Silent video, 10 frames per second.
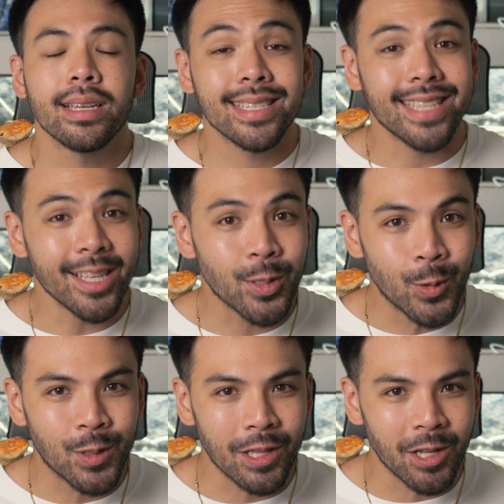Stay
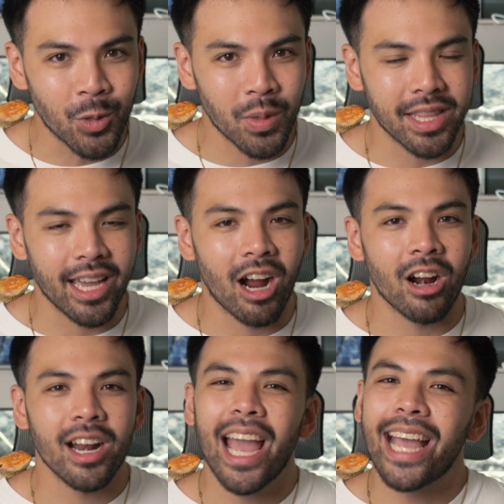tuned to learn what they
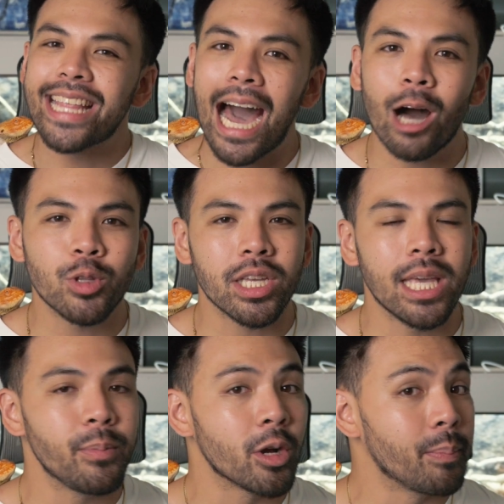are and how to
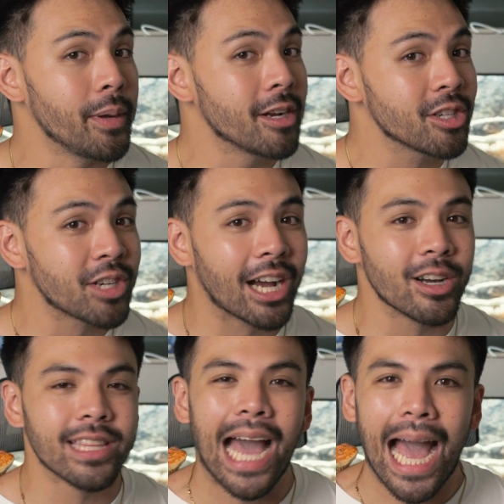keep your bearded
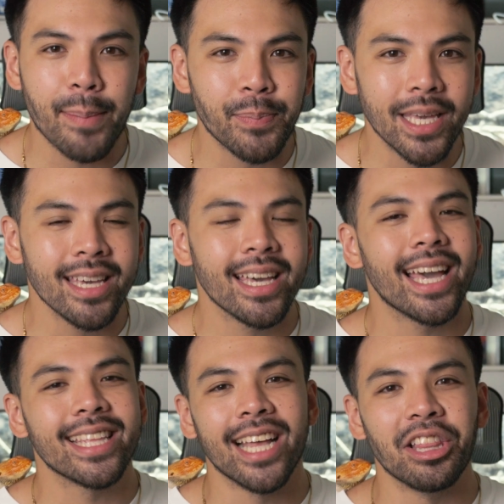dragon happy and